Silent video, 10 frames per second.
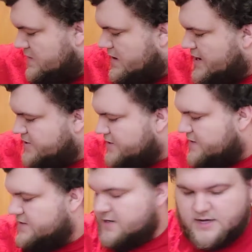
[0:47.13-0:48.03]
actually, I
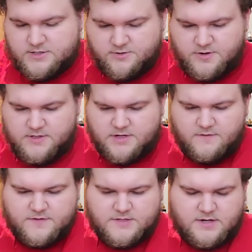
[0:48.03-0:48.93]
think the not so good
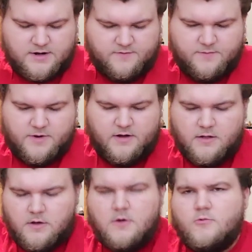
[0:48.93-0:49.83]
stuff is in a different pile.
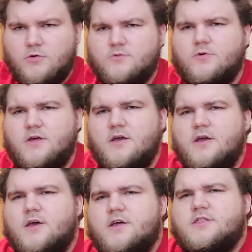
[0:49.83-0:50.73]
Well,
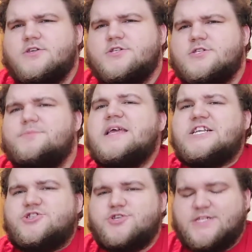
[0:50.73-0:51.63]
there's some
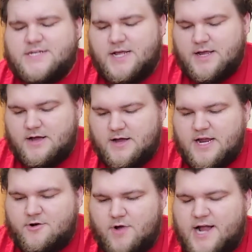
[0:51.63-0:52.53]
interesting uh,
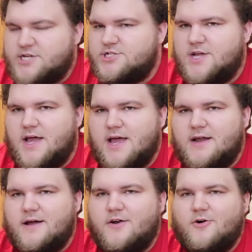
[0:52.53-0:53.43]
interactions I
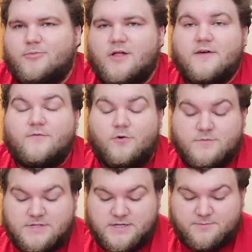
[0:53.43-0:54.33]
had on all
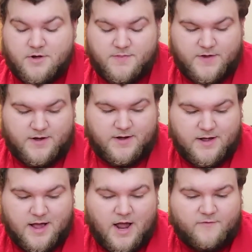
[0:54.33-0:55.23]
platforms this month. Uh,
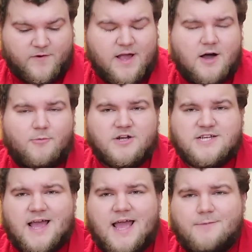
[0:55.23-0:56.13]
I forget how much
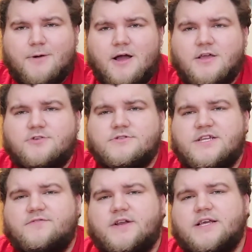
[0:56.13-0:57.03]
I hate buying used
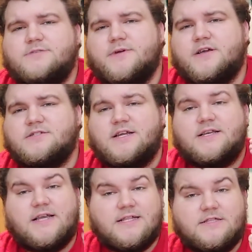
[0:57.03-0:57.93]
DVDs because they
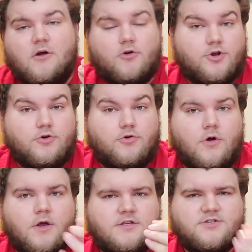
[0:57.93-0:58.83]
did or do
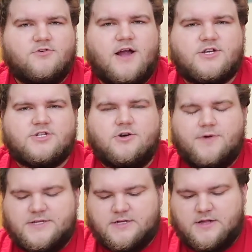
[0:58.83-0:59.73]
scratch so
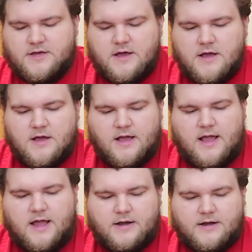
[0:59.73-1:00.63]
easily
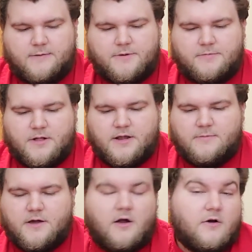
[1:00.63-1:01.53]
and uh, people on
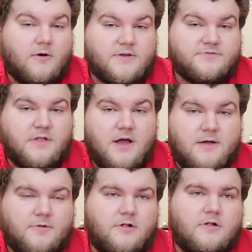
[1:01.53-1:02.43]
eBay aren't always
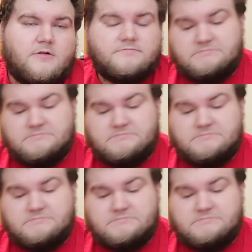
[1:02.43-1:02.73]
reliable.